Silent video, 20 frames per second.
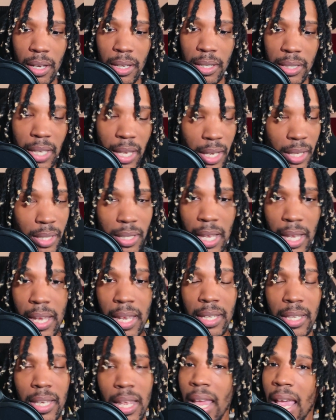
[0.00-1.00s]
Yeah,
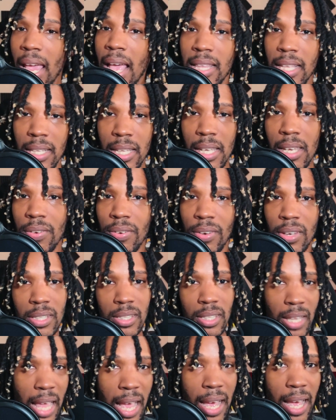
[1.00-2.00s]
they had the defense
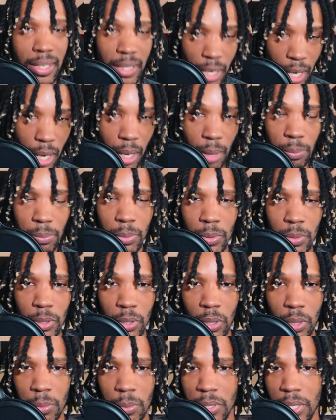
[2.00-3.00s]
lined up. You
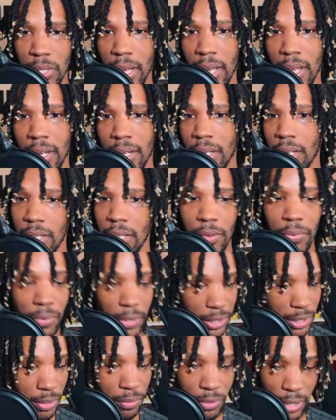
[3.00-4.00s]
know what I'm saying? The
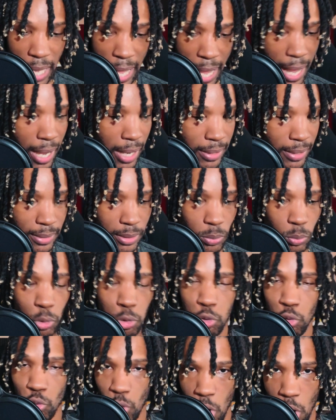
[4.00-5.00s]
defensive line was
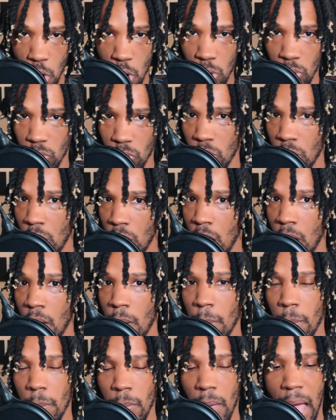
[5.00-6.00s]
strong.
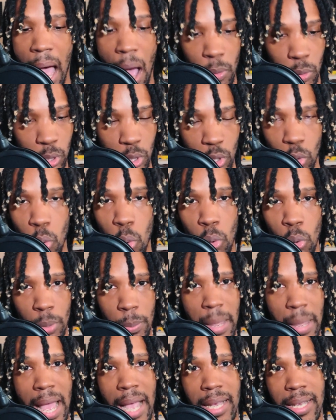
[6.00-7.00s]
I was the
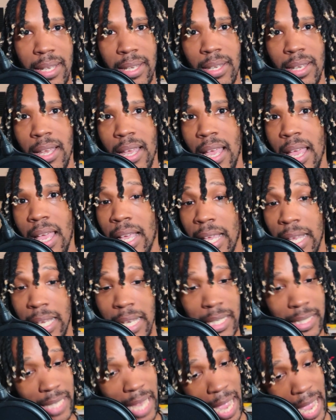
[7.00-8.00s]
quarterback
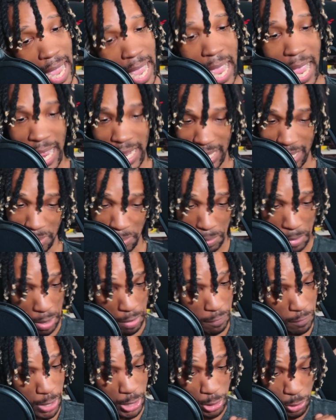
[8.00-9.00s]
because I had them
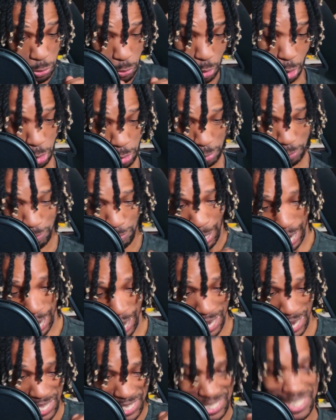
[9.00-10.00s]
motherfucking quarter
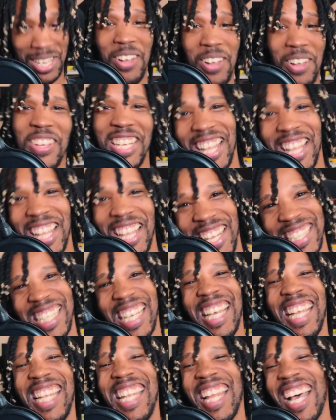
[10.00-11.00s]
pound. Yeah, I said
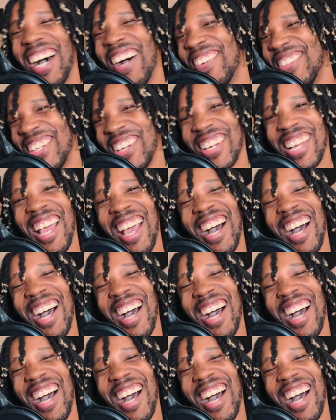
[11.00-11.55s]
that. No, I'm joking.